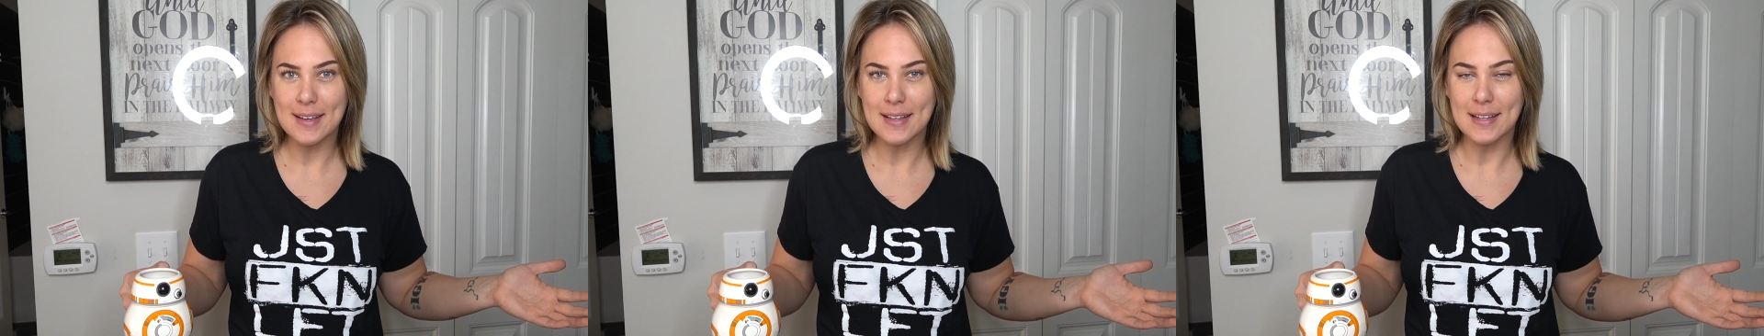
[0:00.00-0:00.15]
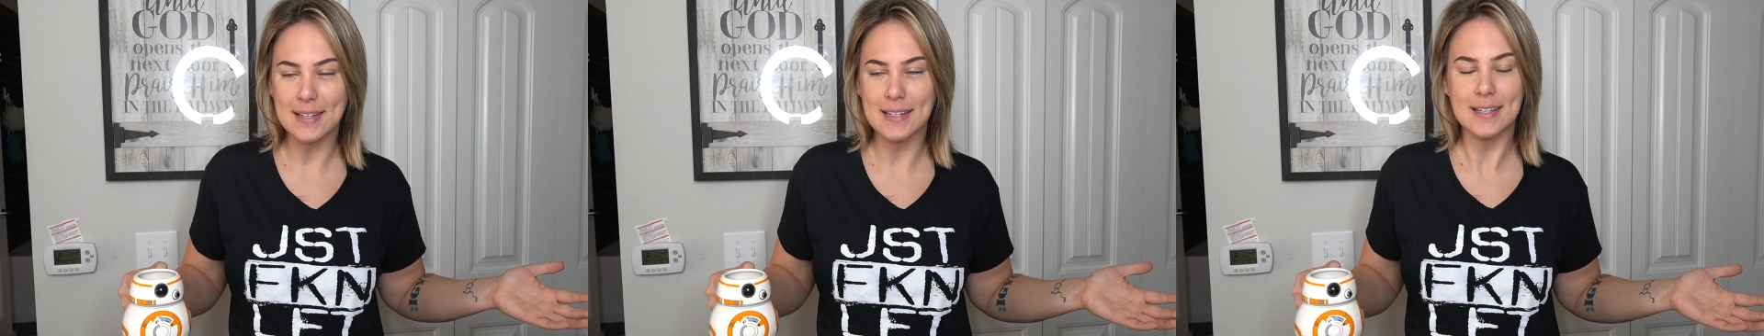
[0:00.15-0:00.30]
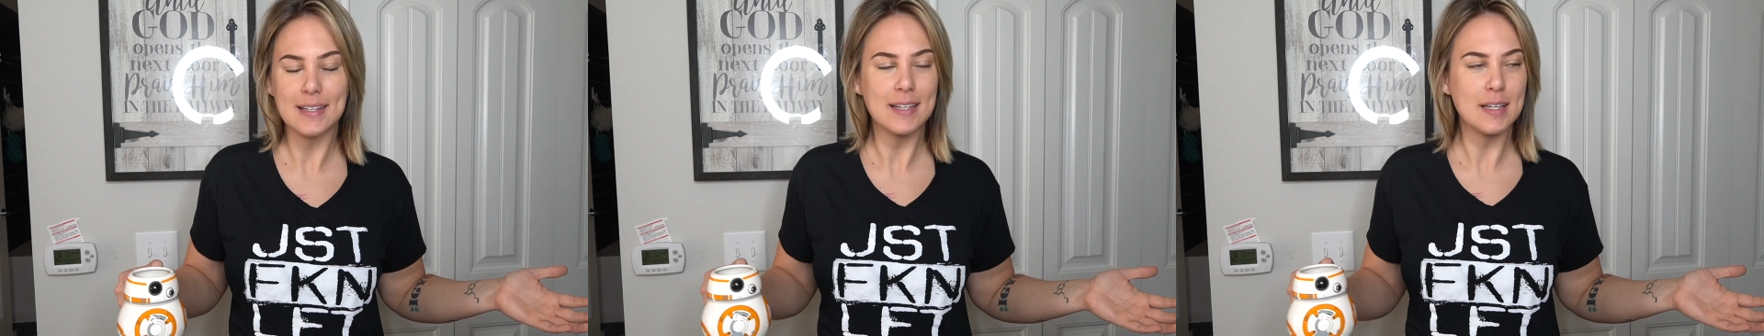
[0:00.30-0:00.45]

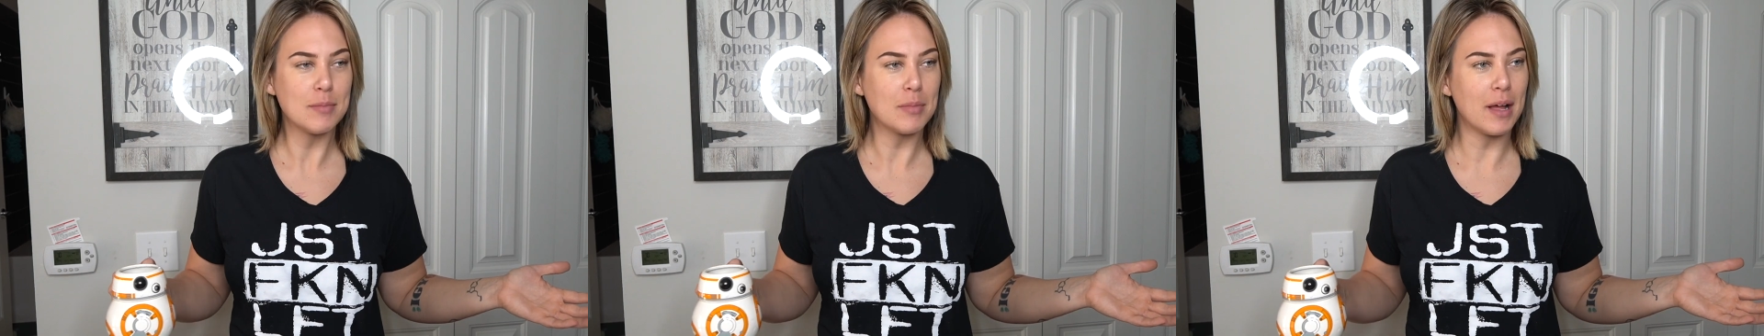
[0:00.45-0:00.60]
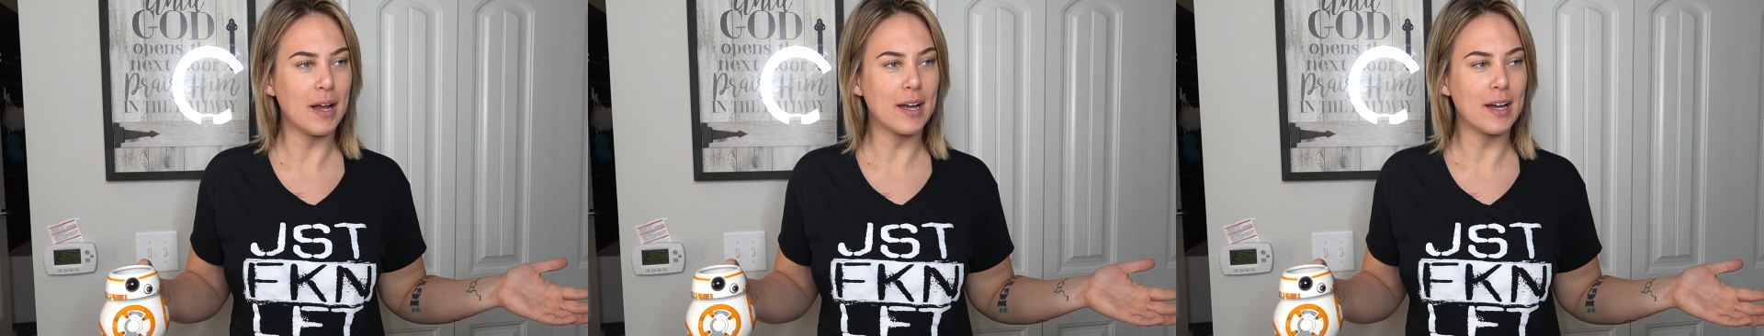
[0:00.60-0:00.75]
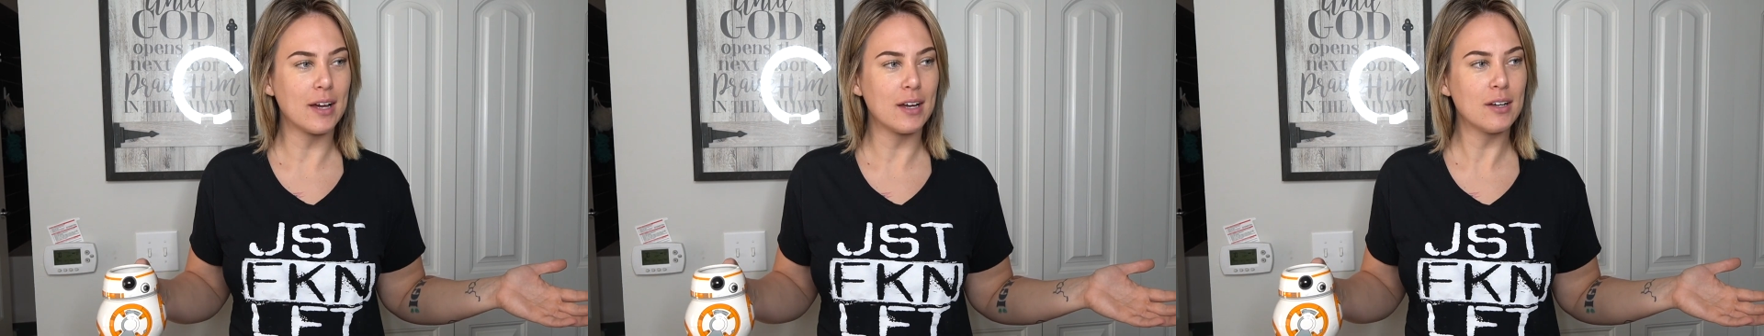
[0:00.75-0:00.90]
Like Nikki
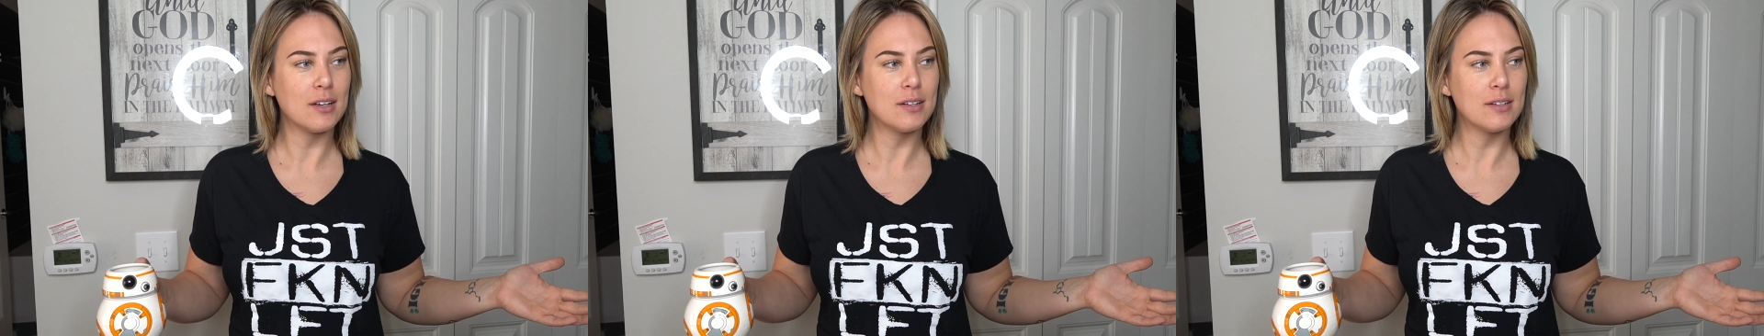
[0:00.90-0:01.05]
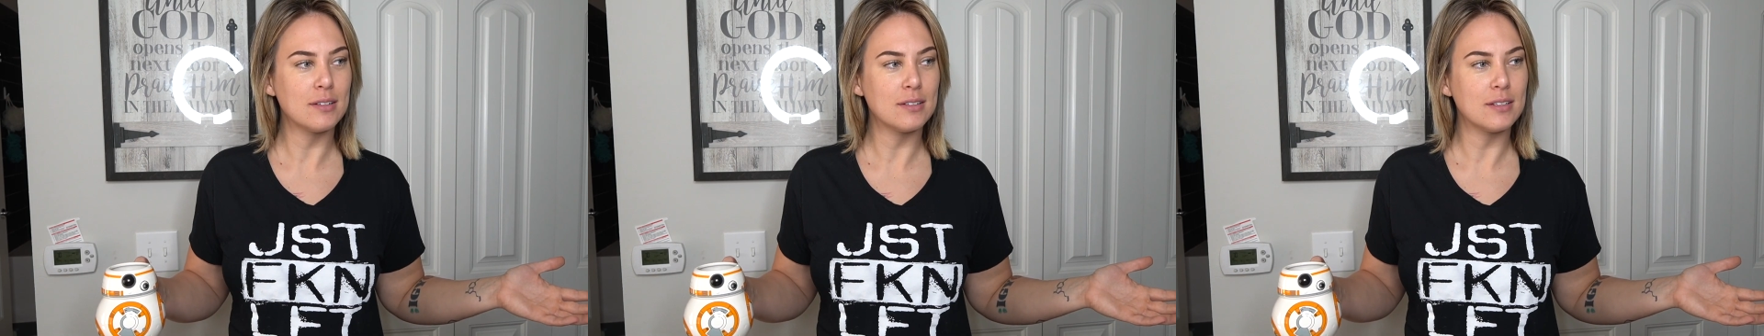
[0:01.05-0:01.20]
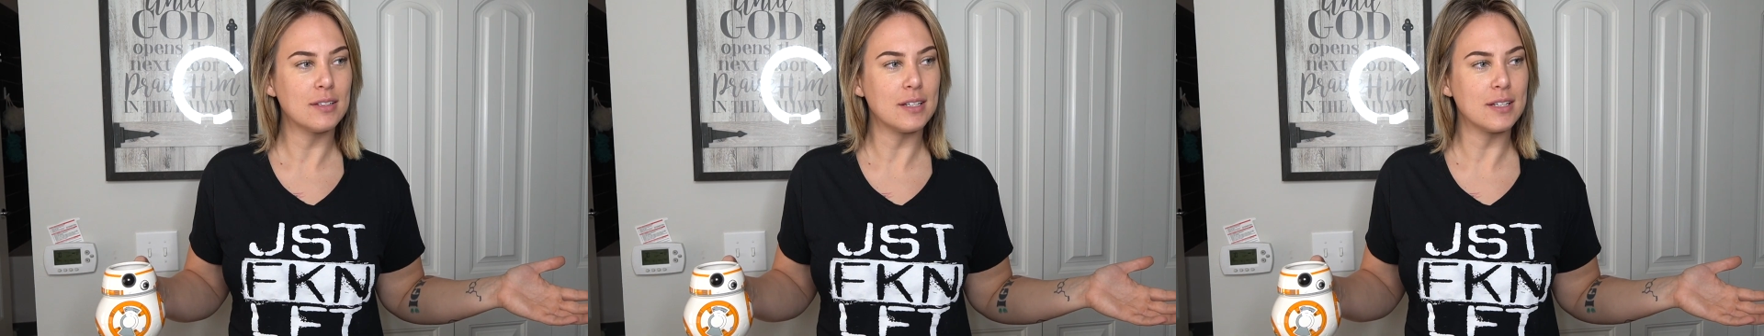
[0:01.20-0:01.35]

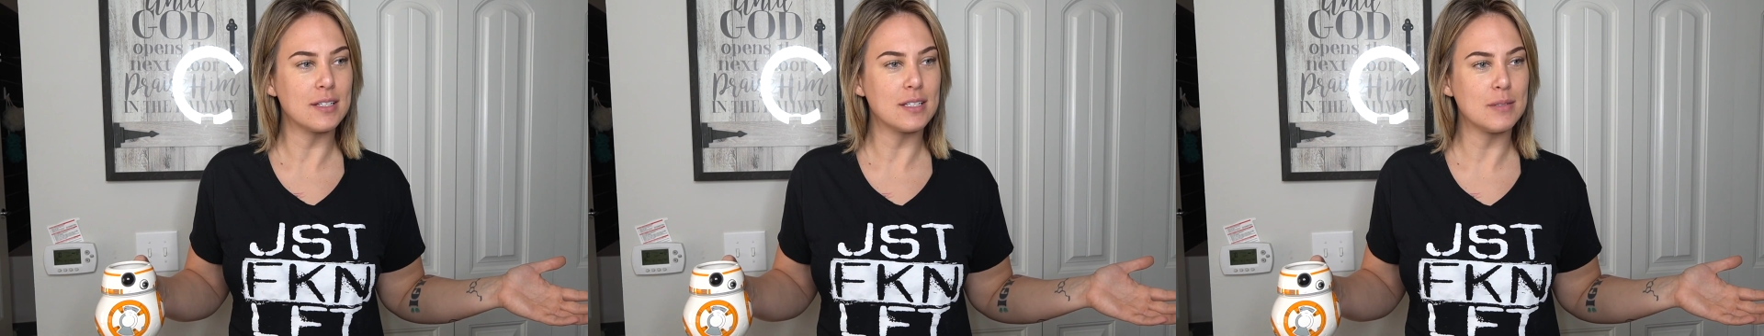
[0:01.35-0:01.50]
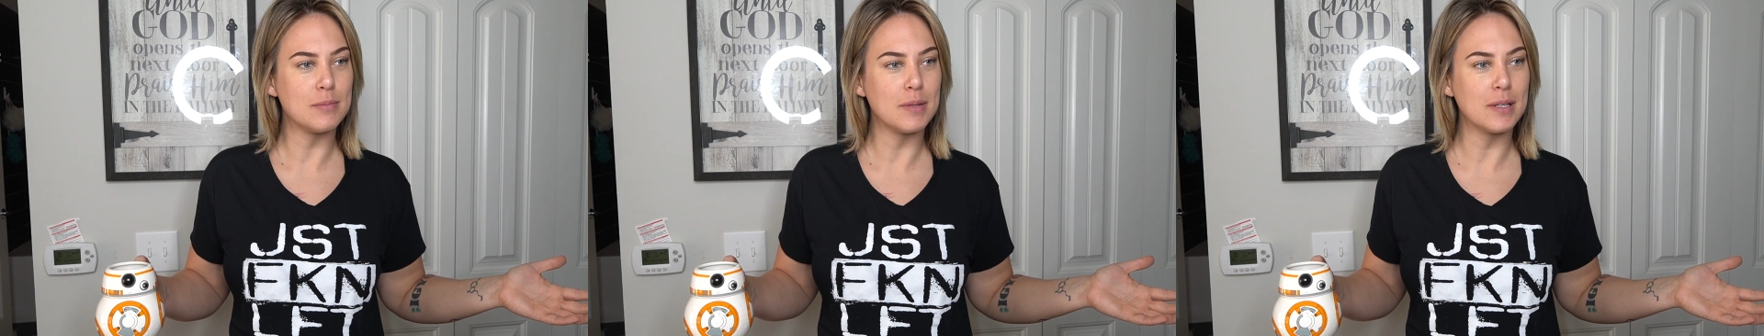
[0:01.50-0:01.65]
Blackadder likes to